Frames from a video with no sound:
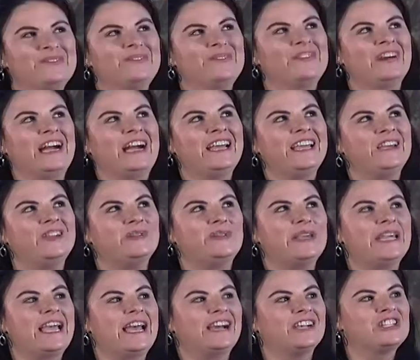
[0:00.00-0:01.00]
Right.
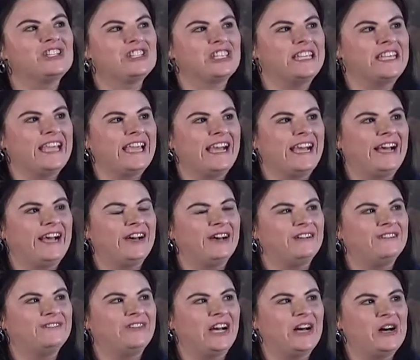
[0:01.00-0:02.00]
We actually
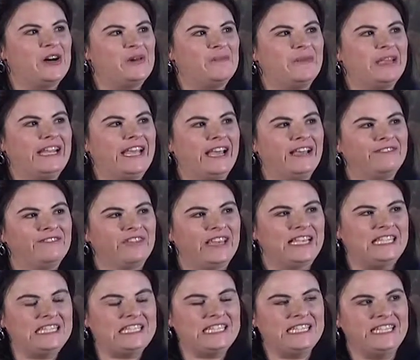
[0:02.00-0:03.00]
have an
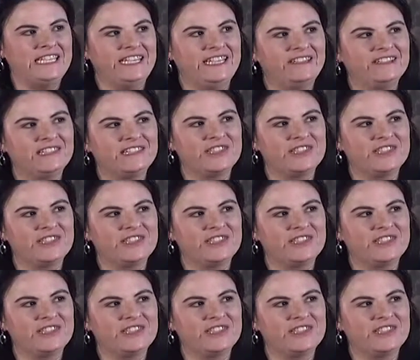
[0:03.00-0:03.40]
F-18.